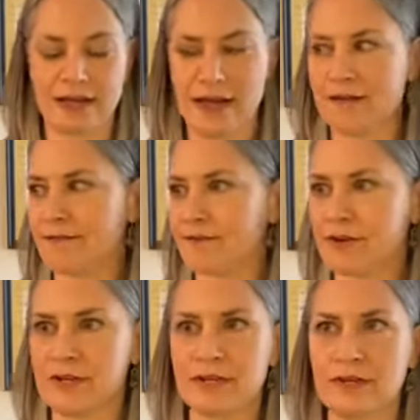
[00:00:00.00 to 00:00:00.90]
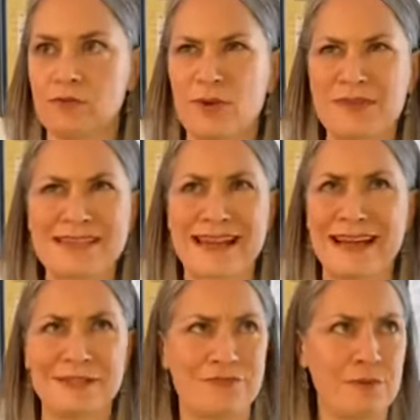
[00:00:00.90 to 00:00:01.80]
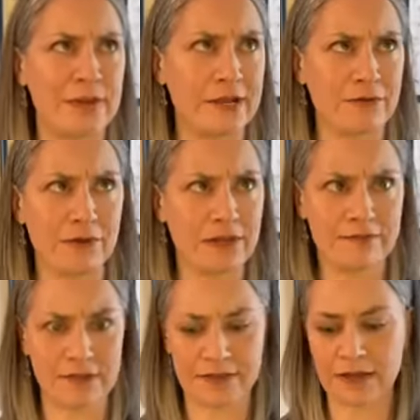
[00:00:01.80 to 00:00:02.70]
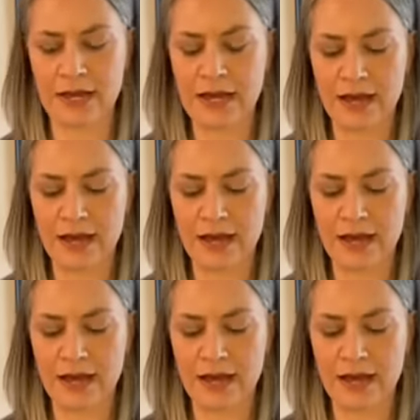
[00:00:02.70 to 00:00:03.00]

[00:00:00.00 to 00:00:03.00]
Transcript: Every Woman's Guide to Foot Pain Relief, I think.